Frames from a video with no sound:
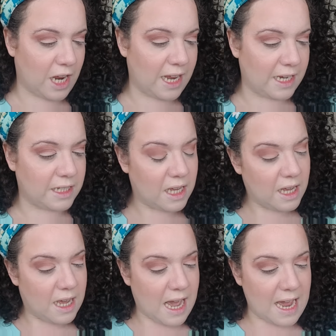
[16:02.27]
shade.
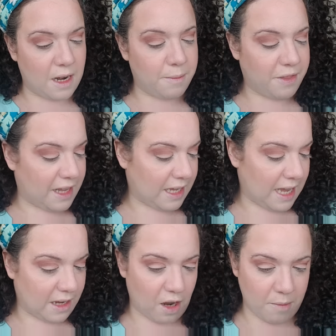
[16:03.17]
And I'm
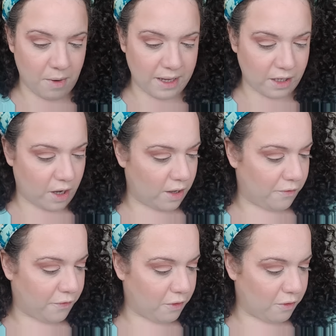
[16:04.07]
thinking I might go
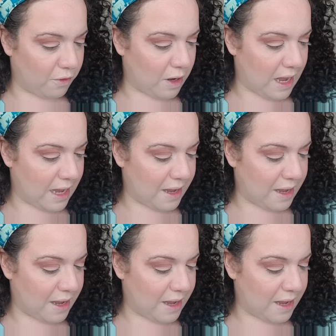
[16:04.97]
for